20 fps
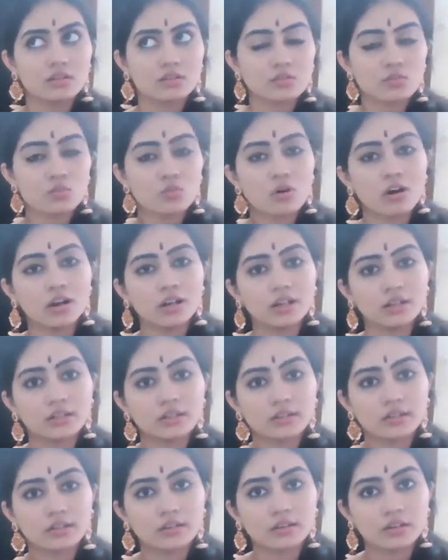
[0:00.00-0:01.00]
So
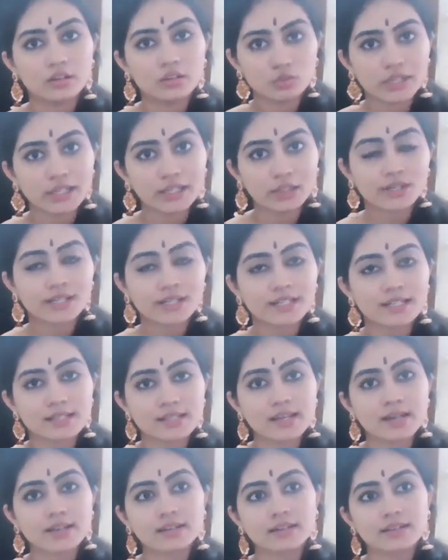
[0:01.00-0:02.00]
what you need to
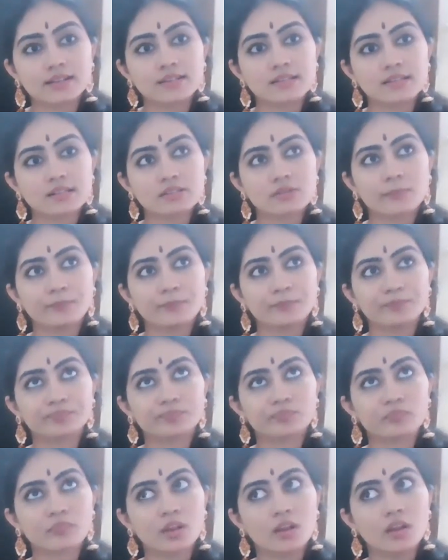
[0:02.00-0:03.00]
understand is
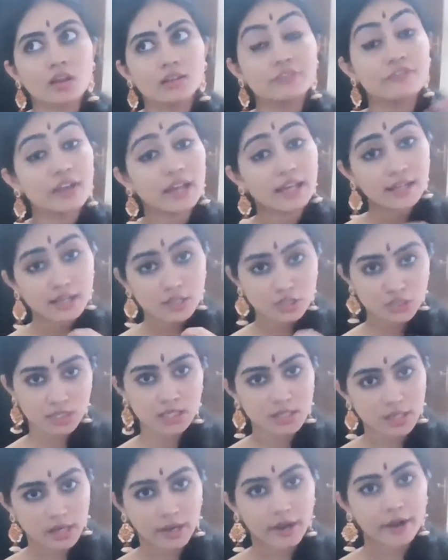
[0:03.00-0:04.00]
the
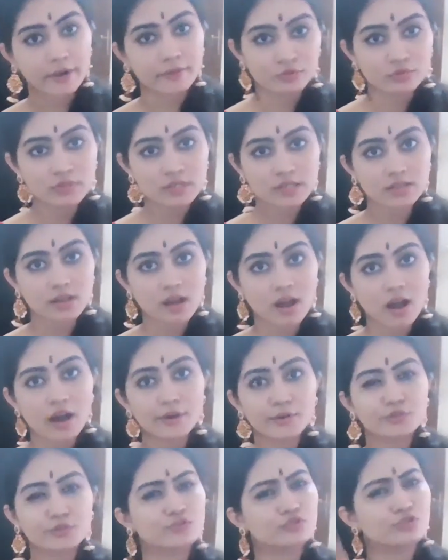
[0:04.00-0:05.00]
variations in Adavus
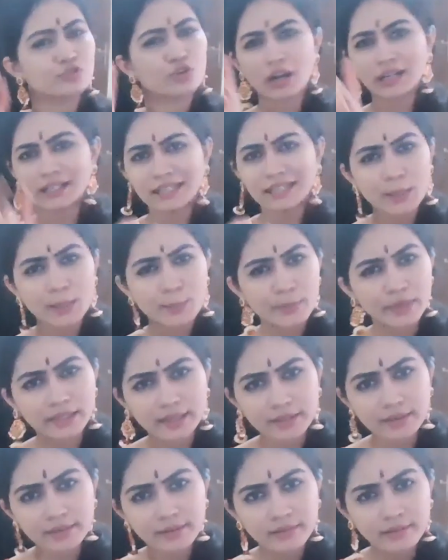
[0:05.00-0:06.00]
are not
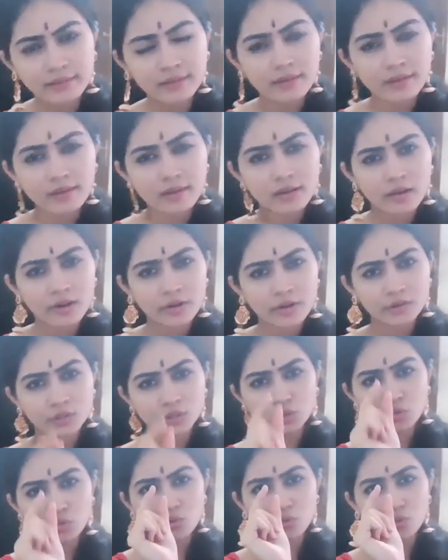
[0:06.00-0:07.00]
limited
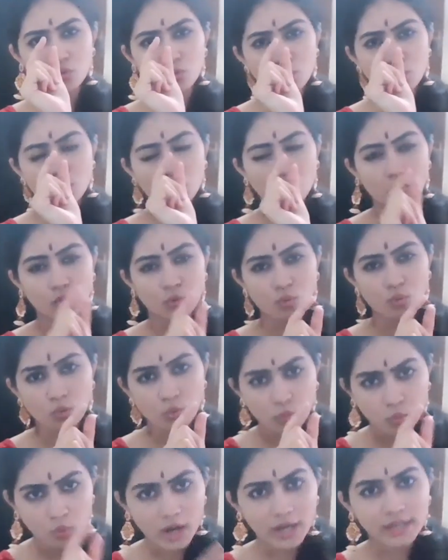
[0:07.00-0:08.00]
to
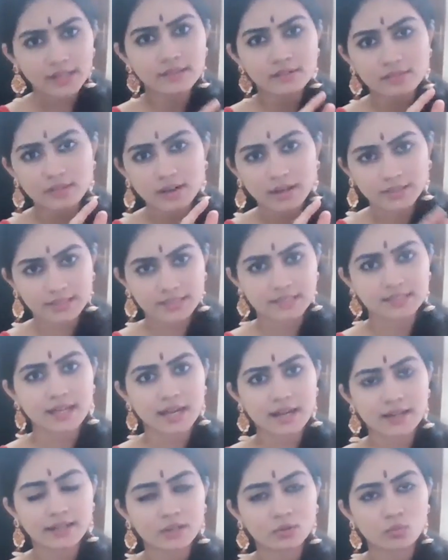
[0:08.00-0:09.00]
one
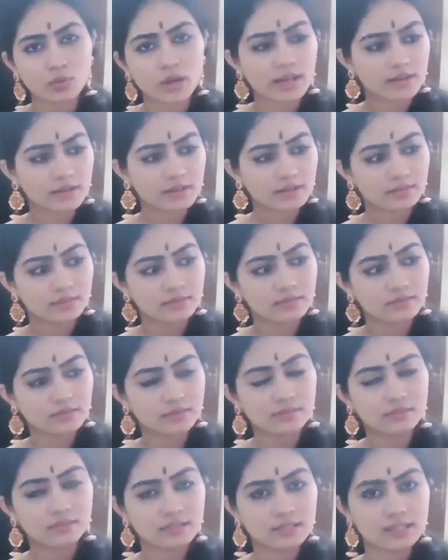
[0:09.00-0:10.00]
understanding where
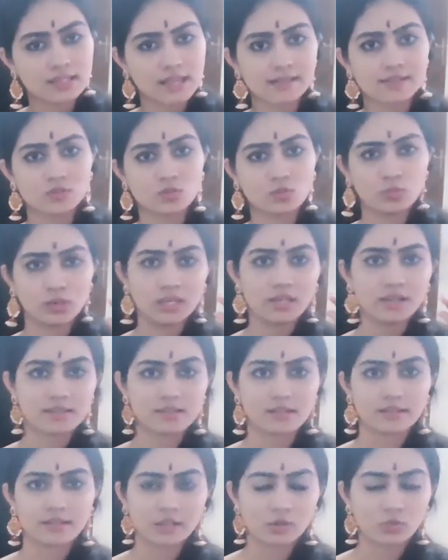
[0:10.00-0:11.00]
this has to be a
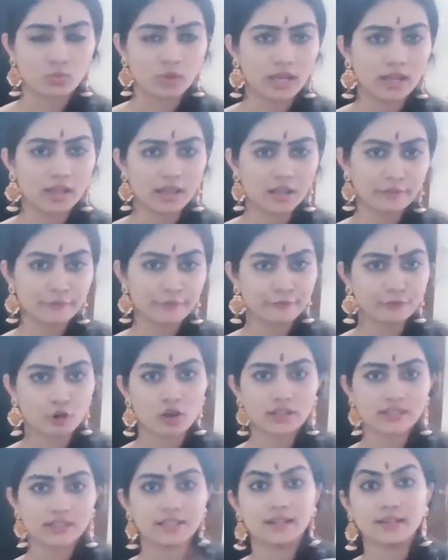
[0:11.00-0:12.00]
certain way. If
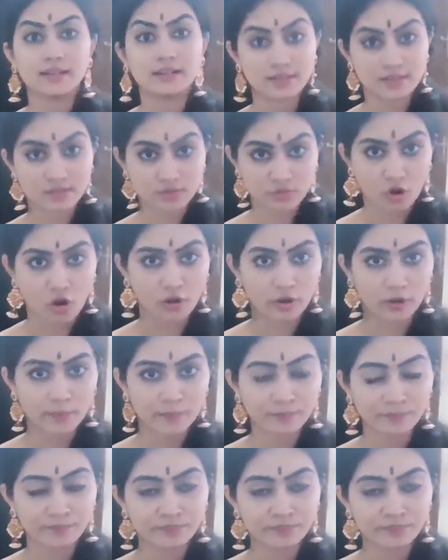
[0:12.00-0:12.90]
not, then it is wrong.